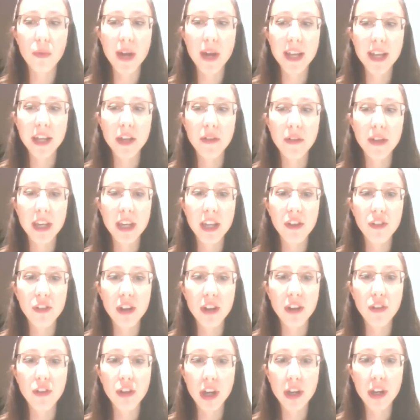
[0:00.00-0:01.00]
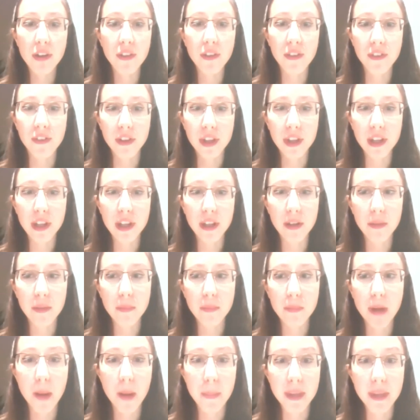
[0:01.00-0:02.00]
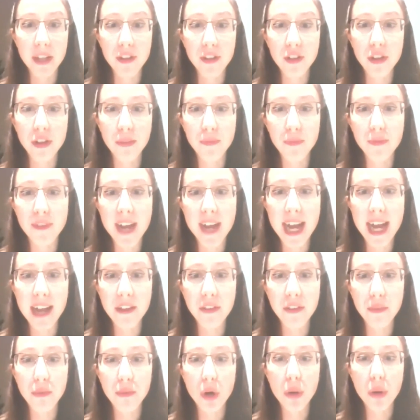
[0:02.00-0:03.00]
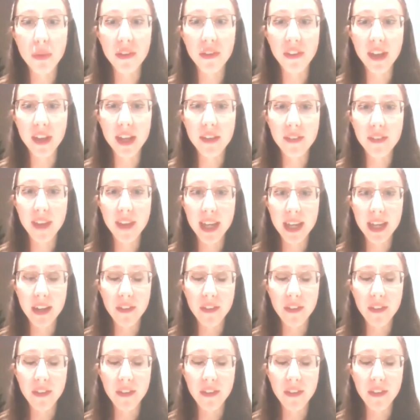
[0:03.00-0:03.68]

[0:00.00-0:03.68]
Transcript: When you initially chose to publish Confess, what was it that